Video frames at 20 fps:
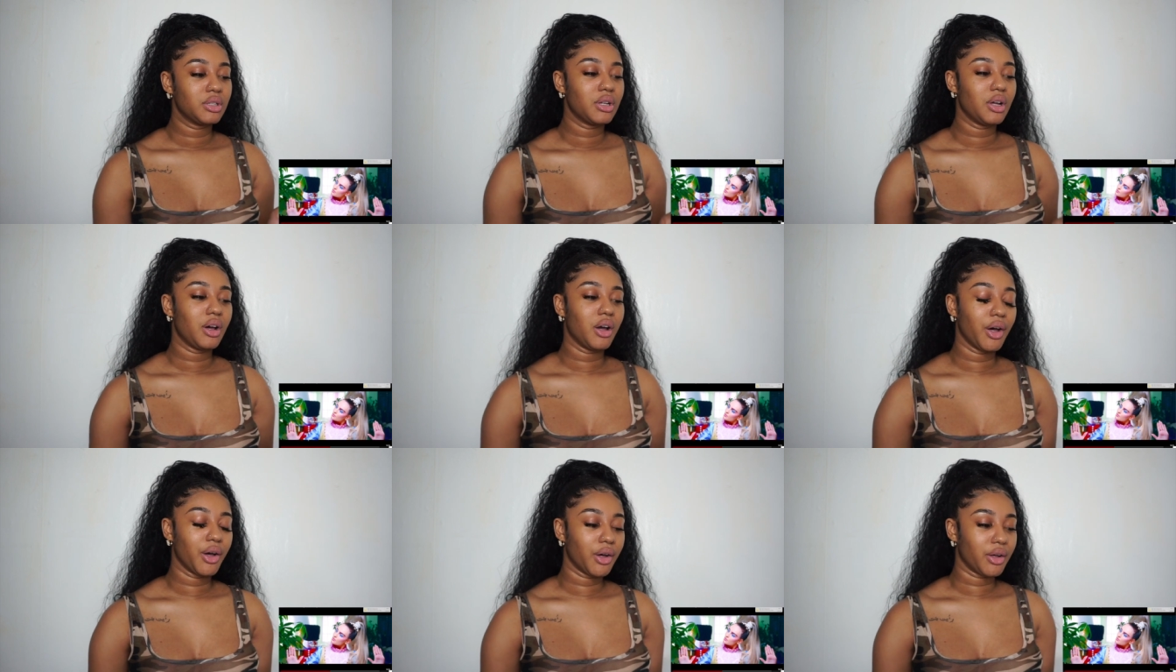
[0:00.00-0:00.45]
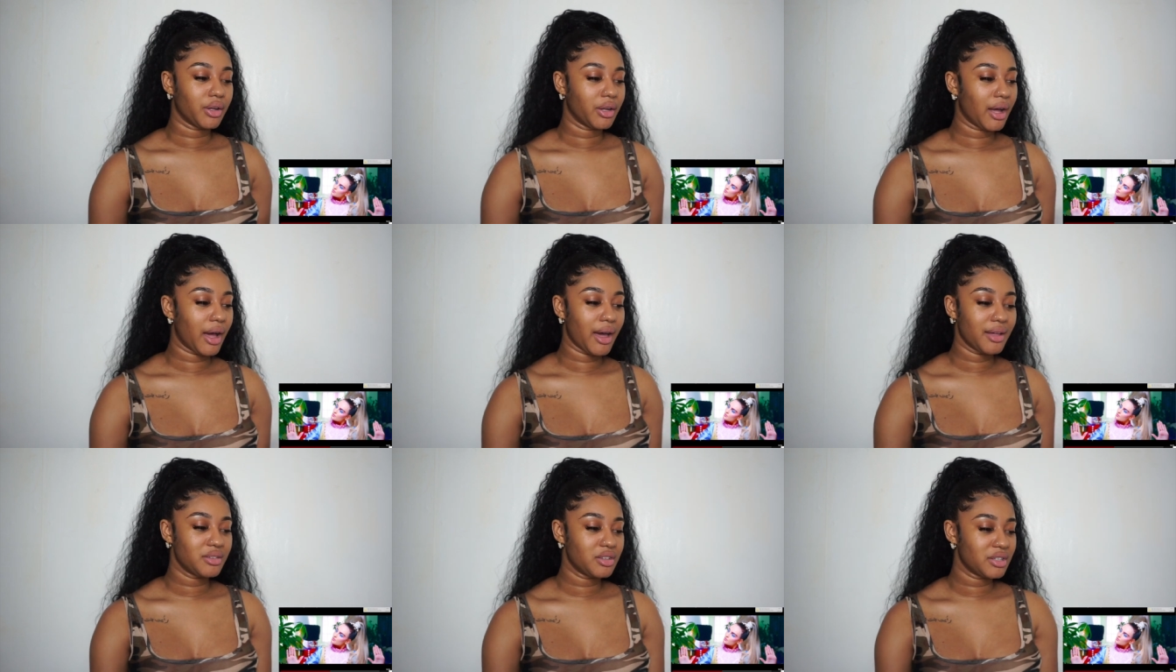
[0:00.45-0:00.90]
Oh,
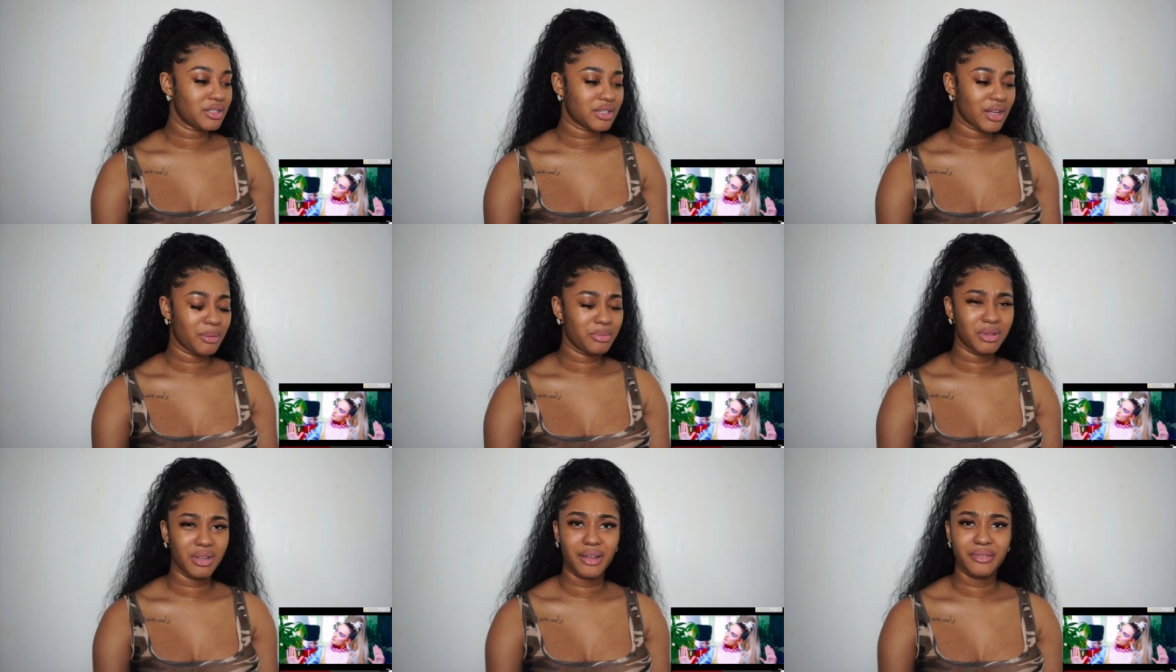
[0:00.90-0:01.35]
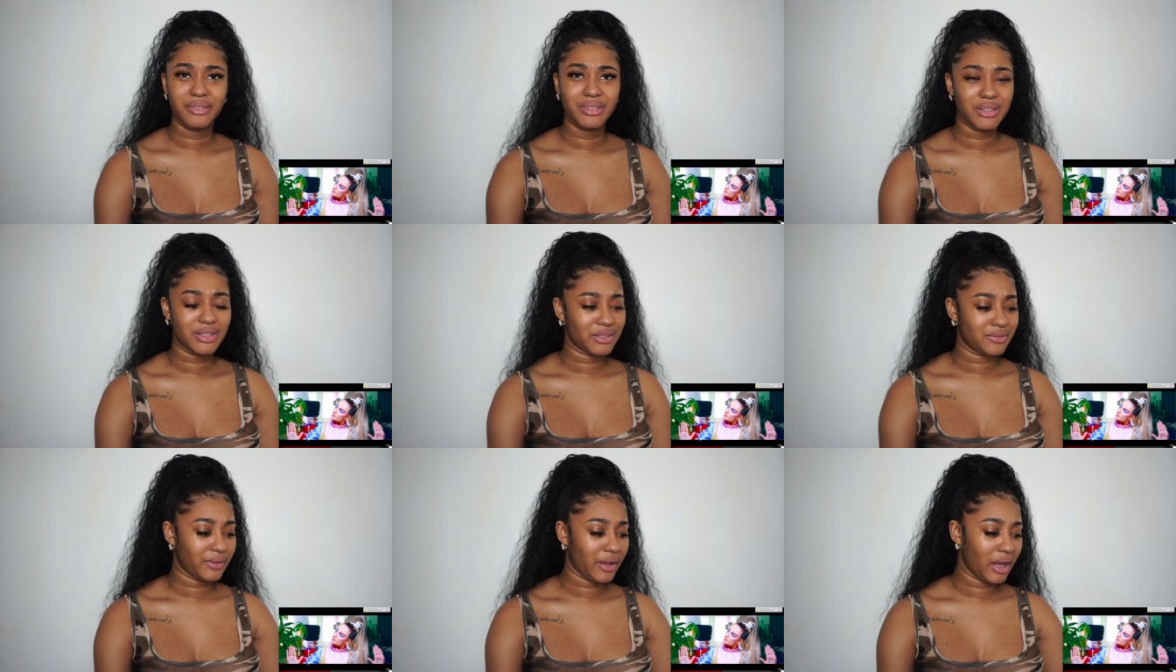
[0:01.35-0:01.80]
I just, I'm loving
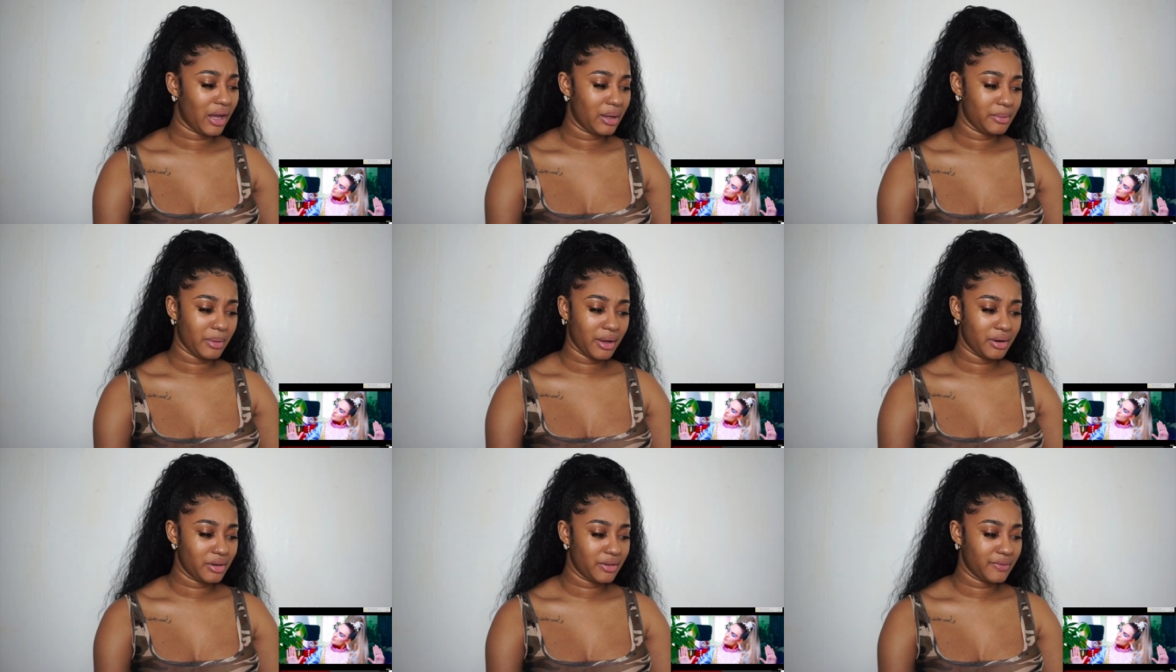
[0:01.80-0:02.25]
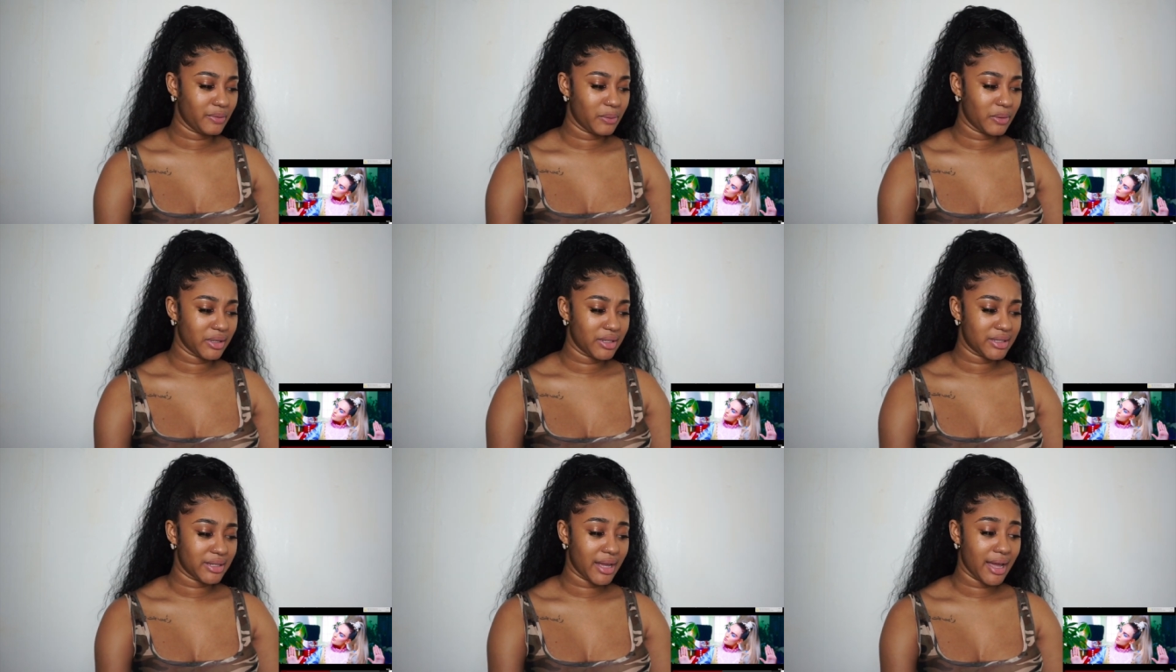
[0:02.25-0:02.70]
this vibe. I don't even
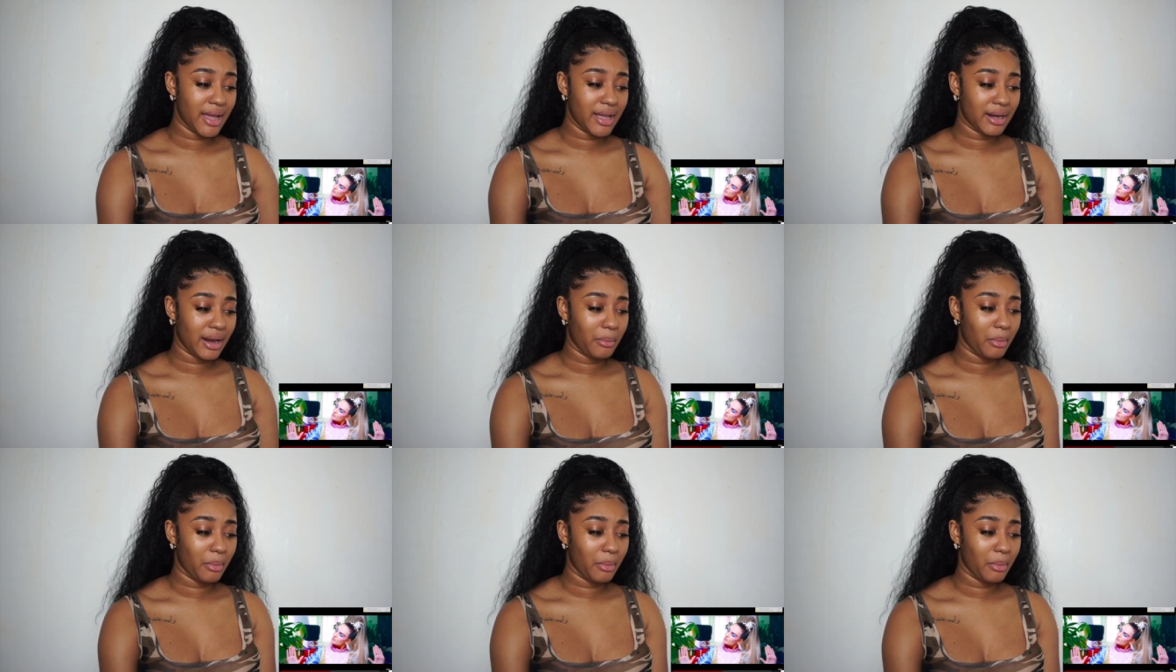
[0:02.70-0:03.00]
want it to end.